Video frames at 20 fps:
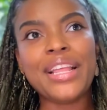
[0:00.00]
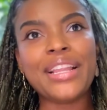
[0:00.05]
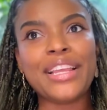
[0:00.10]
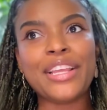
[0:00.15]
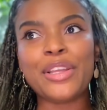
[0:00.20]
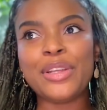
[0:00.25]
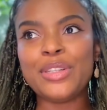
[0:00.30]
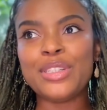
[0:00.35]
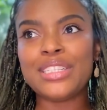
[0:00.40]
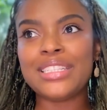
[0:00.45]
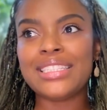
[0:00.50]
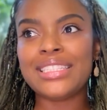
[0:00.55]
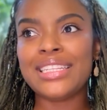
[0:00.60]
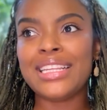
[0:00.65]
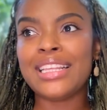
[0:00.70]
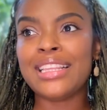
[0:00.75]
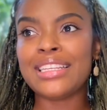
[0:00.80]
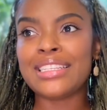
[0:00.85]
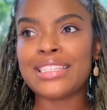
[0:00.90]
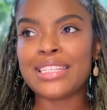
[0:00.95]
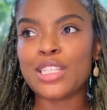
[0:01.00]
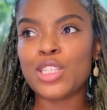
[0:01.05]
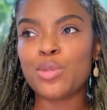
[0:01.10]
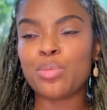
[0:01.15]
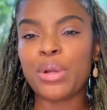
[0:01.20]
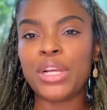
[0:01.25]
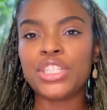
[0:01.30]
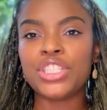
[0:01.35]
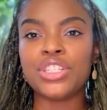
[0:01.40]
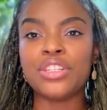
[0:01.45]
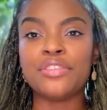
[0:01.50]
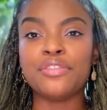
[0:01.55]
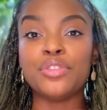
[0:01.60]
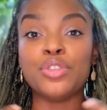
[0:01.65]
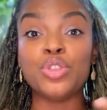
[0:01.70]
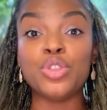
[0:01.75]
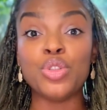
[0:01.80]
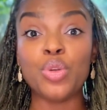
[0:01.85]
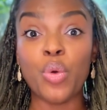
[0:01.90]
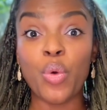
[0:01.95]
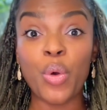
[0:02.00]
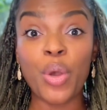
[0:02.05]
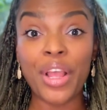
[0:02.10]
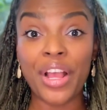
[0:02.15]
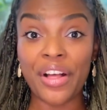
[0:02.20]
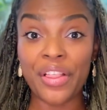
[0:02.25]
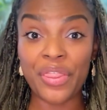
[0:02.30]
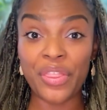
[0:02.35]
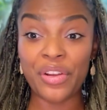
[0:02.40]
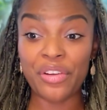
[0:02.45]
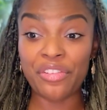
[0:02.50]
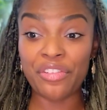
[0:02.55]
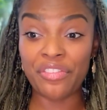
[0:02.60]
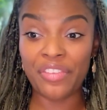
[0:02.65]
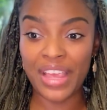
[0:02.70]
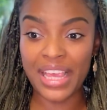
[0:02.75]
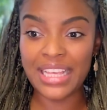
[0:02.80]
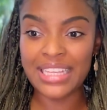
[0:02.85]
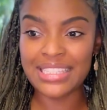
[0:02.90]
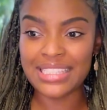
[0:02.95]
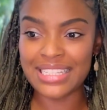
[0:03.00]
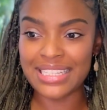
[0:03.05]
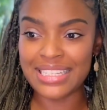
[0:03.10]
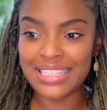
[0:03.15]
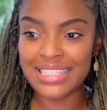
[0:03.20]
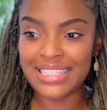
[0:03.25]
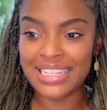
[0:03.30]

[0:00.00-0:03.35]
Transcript: Like you just see this expression of joy on their faces.